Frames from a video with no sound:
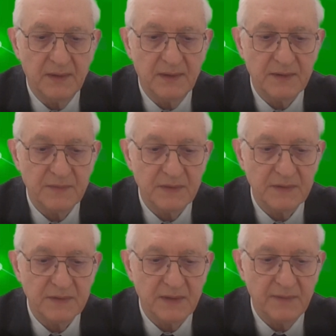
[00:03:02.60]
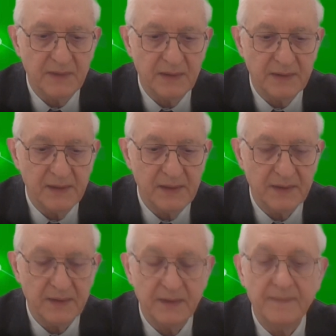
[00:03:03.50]
Lakshman
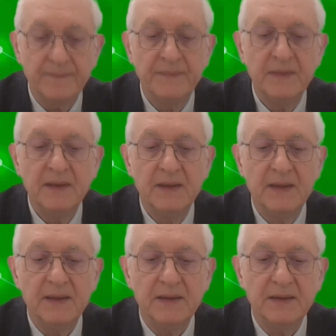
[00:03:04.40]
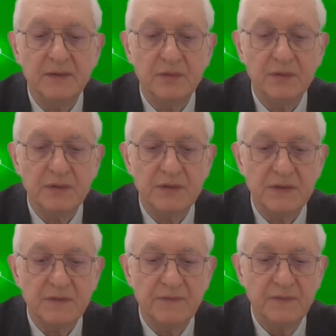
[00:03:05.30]
Samaranayake,
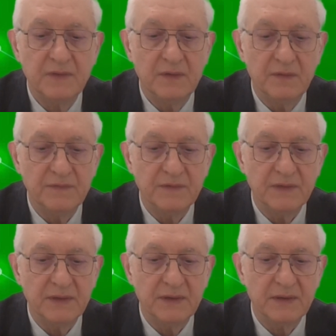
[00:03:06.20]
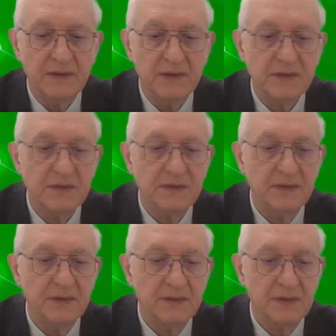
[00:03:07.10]
Editor-in-Chief of the International
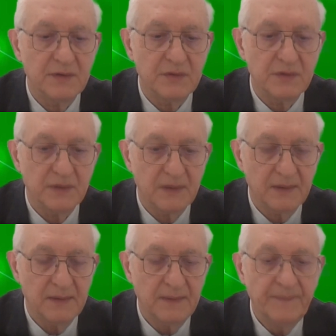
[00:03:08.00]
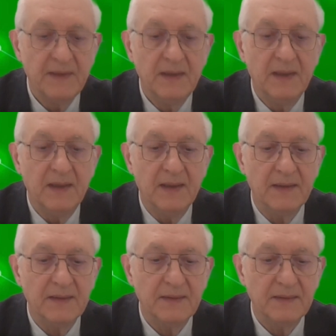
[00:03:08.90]
Dental Journal,
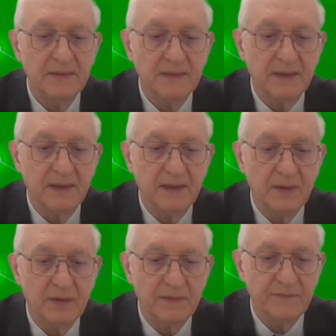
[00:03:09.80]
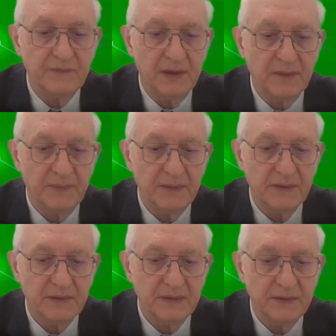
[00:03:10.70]
and the ERO-FDI
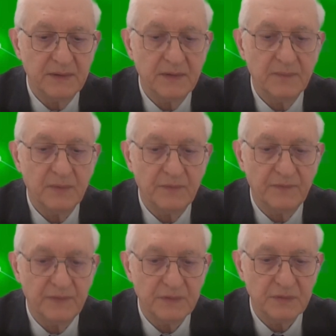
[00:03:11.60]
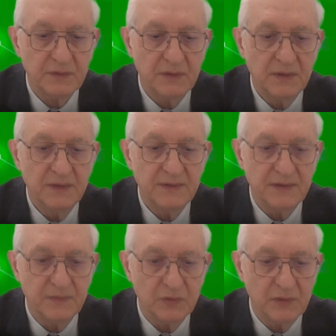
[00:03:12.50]
President, Professor
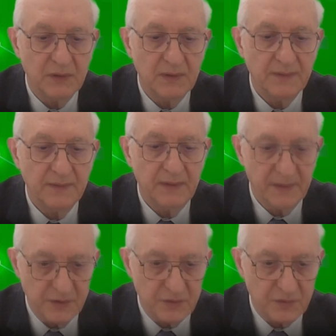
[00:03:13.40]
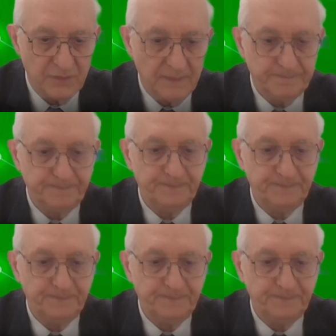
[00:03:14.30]
Simona Dianišková.